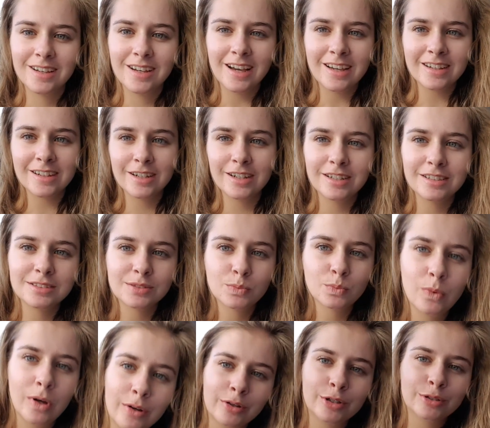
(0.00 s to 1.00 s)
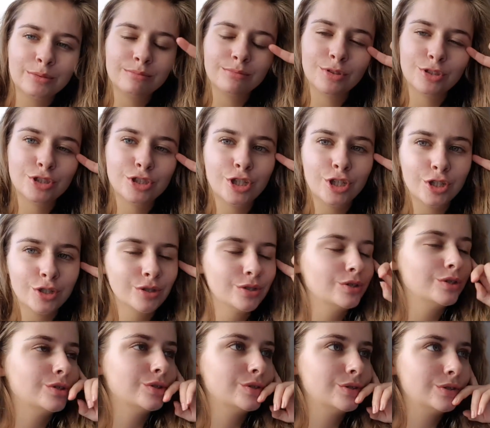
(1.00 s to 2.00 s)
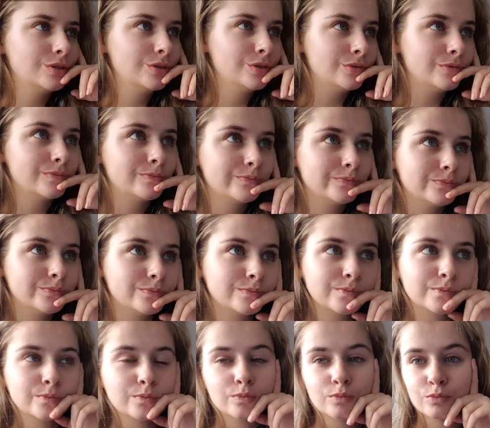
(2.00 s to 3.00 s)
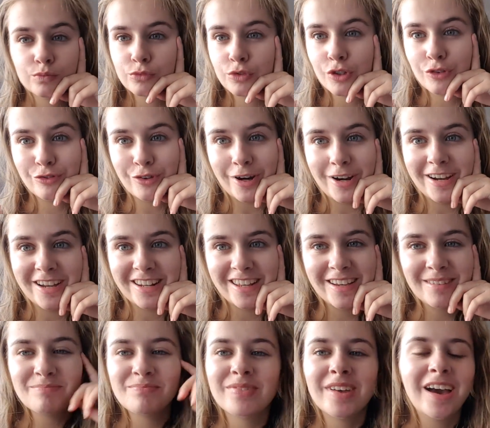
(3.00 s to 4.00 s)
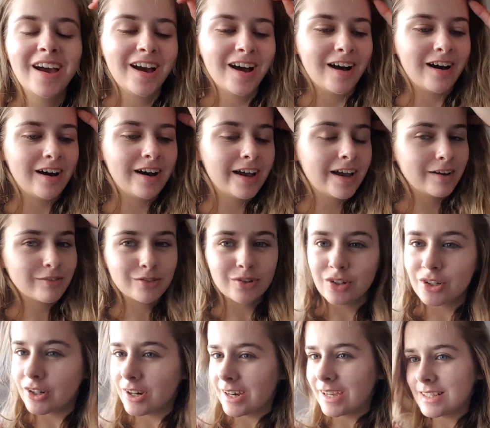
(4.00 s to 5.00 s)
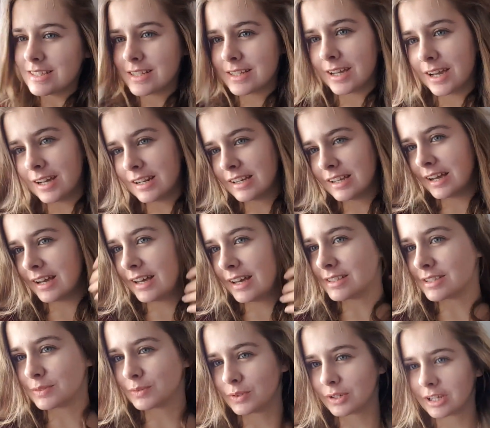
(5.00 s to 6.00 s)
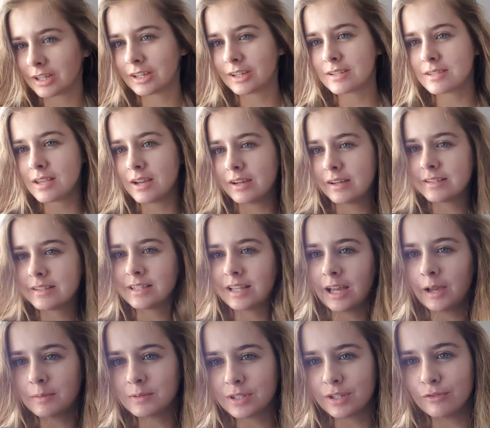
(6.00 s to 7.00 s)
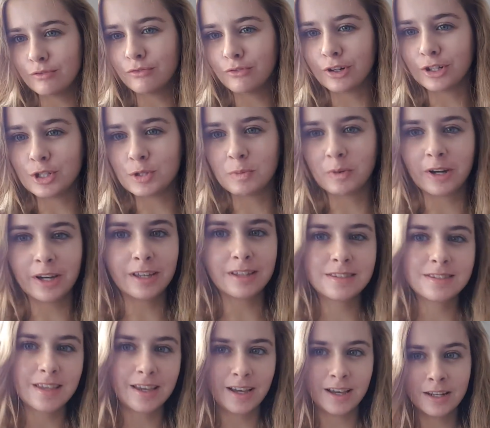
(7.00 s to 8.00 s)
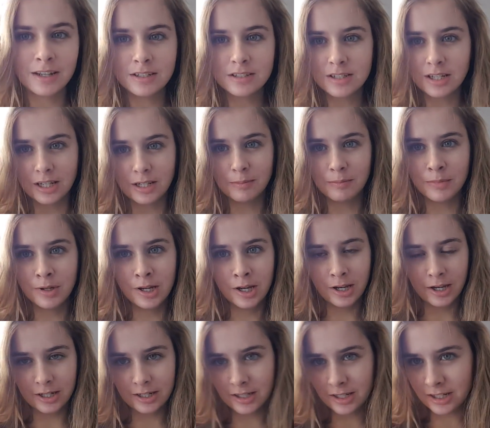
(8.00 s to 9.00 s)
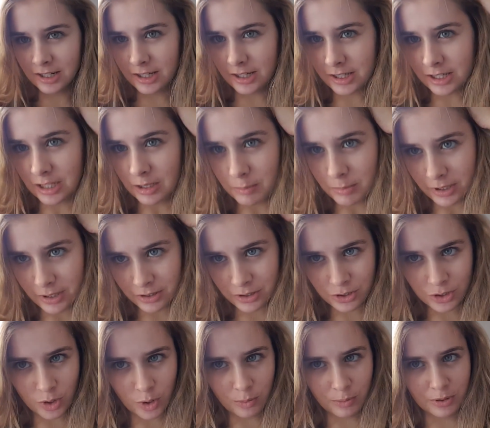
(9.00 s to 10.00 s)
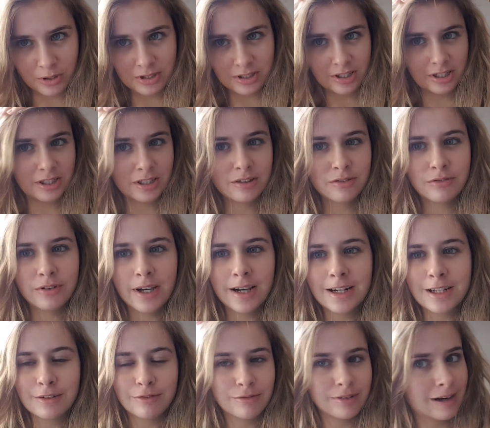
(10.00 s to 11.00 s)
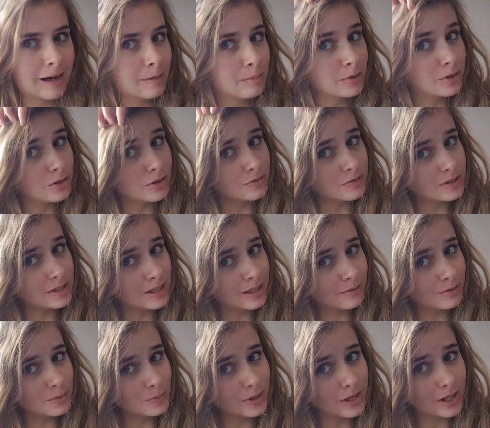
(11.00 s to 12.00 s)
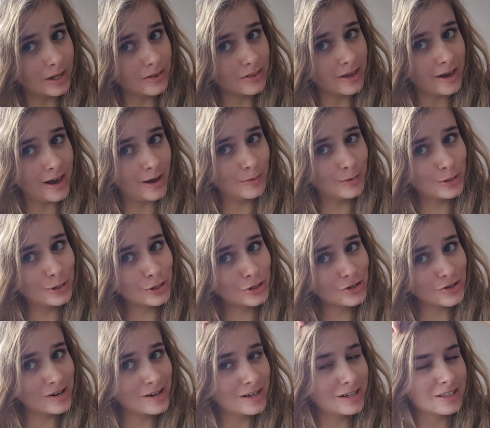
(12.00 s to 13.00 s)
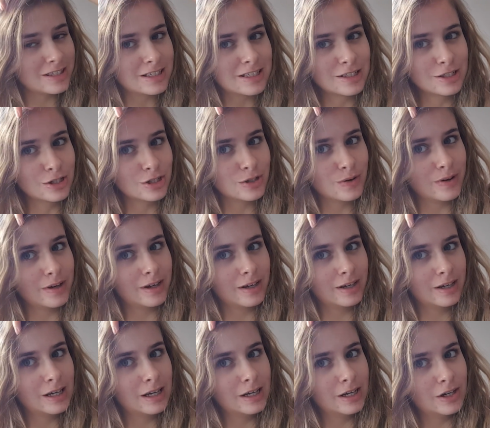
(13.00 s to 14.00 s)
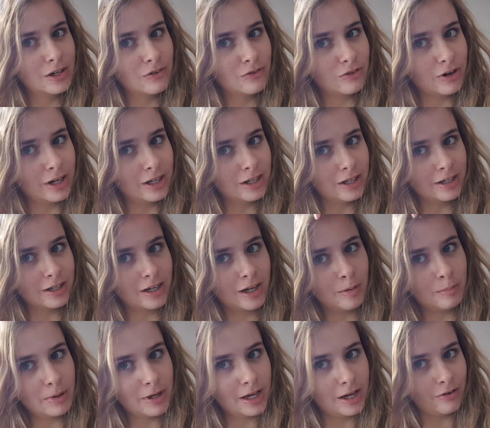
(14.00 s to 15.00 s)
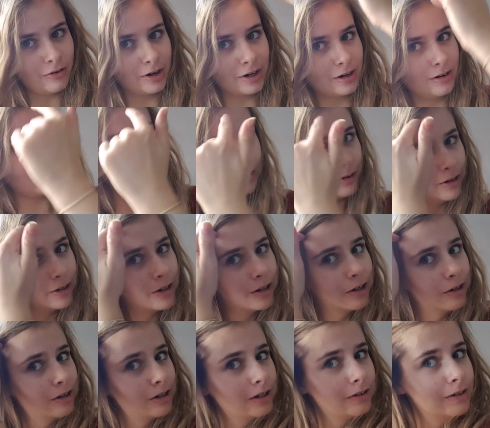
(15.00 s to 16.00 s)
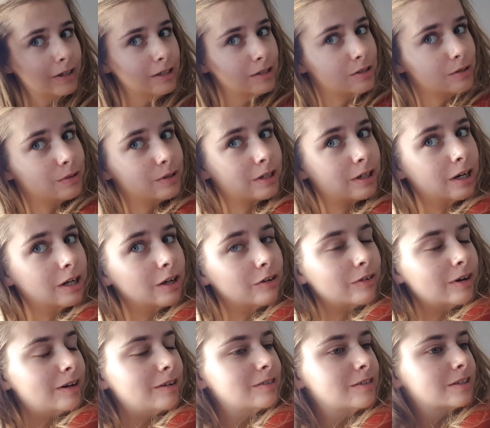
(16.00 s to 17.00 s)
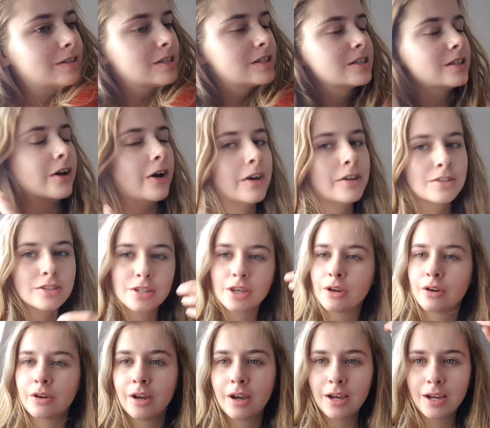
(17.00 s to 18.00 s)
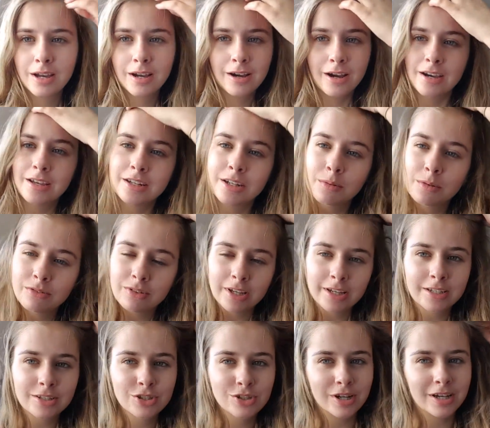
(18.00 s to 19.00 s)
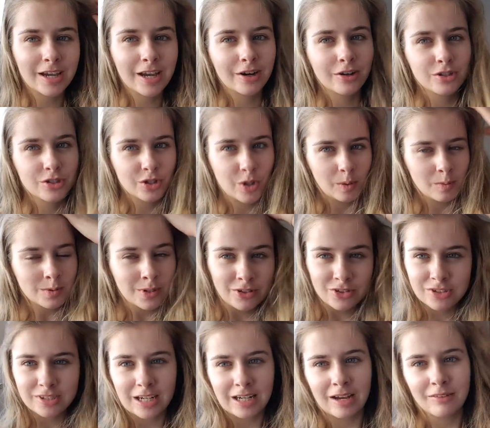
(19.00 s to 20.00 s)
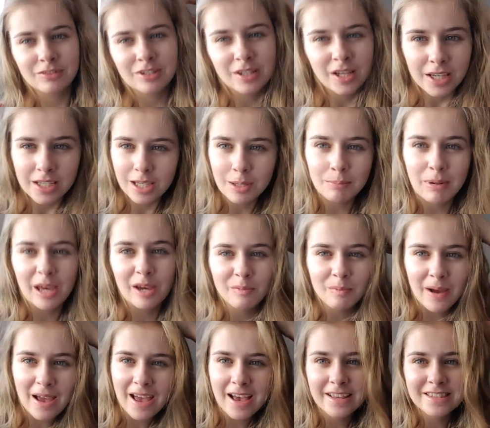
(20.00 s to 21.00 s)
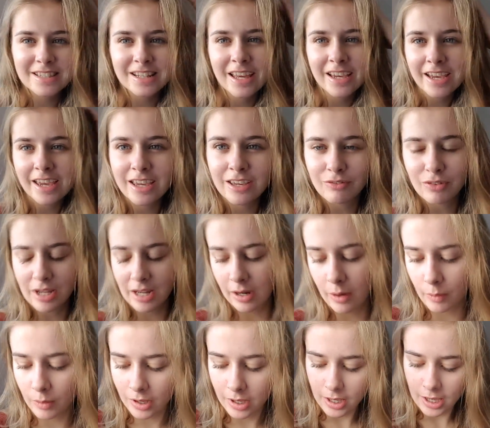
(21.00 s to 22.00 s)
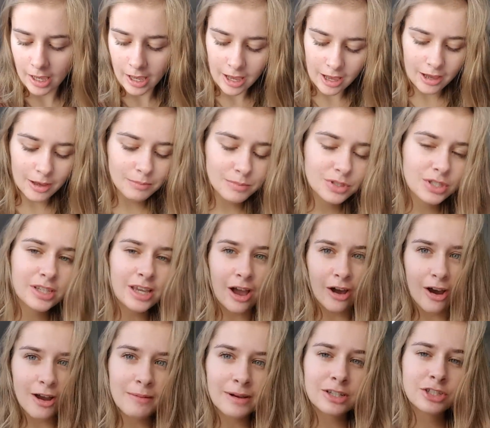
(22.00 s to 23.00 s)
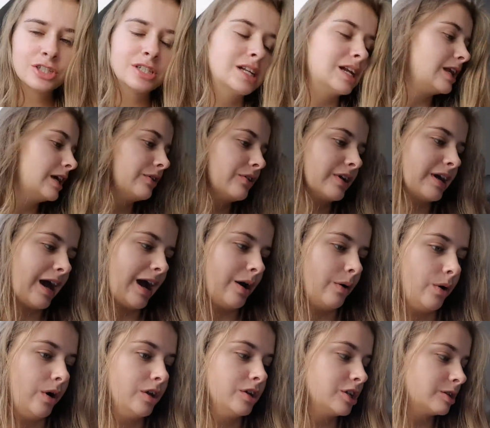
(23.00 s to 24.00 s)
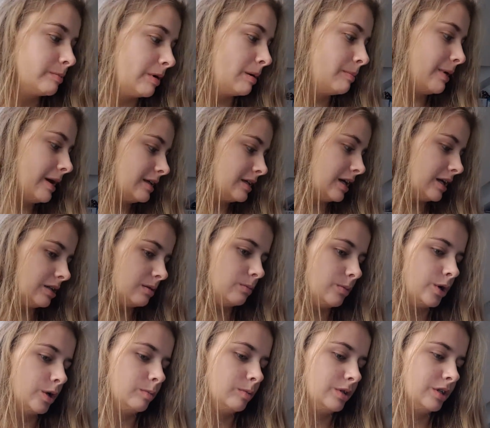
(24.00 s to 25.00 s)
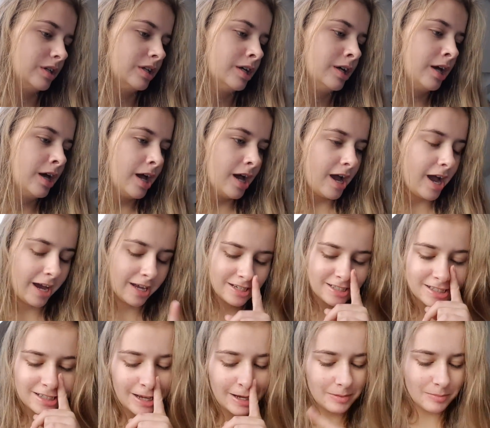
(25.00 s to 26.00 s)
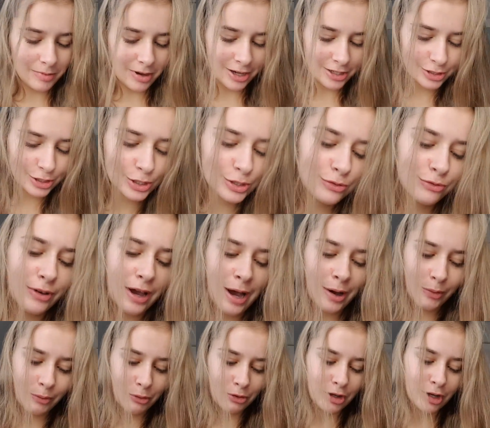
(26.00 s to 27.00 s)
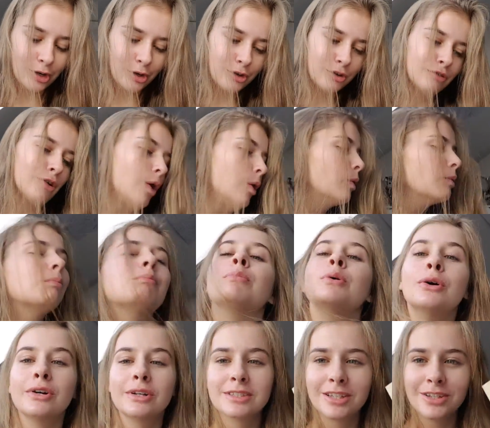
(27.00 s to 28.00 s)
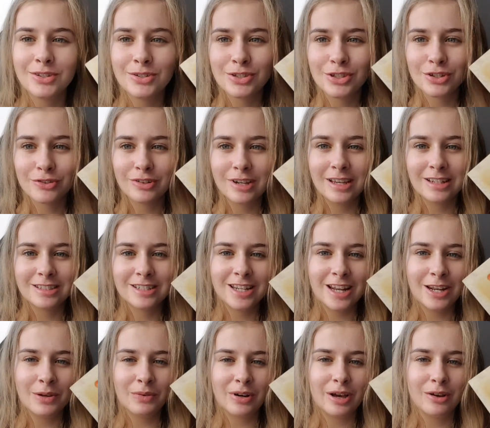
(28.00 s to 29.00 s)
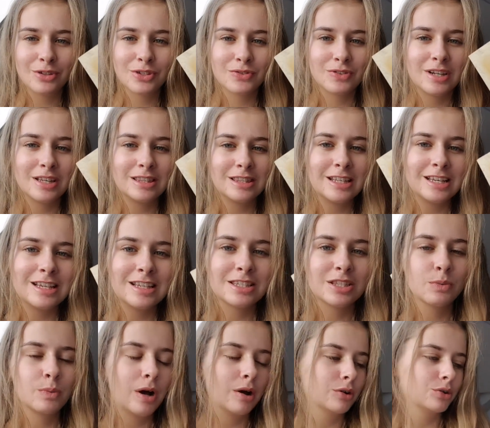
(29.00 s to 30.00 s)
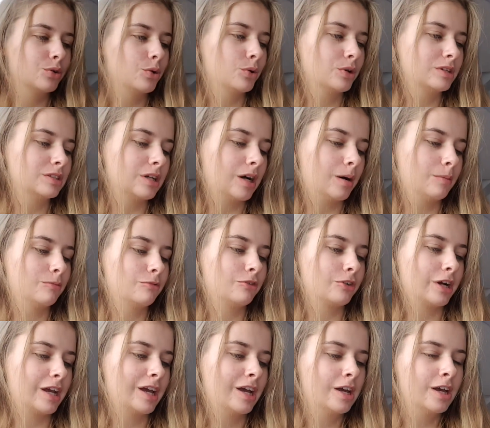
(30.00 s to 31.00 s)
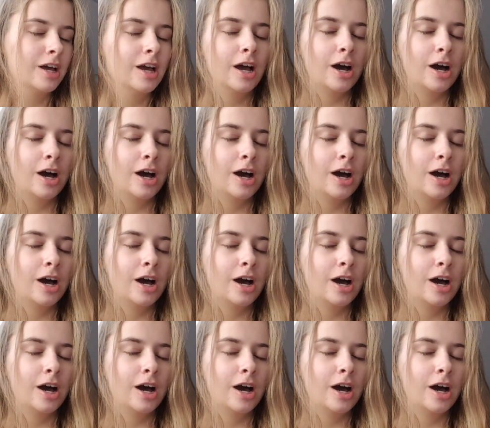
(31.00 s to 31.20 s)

Hi guys, welcome to Friday. I have got crazy curly hair this morning because I slept in French braids, and I kind of like it, but at the top it's like fairly flat because obviously that was where like, the hair was straight, because I didn't do it right like up here. I can only really do it kind of around to the side, so I end up with like straight hair at the top, so I just kind of have to keep playing with my hair to like even it out. So yeah, I'm actually clearing out under my bed at the moment, and I just found a load of old books I used to read. Did anyone else read these? The World According to Humphrey.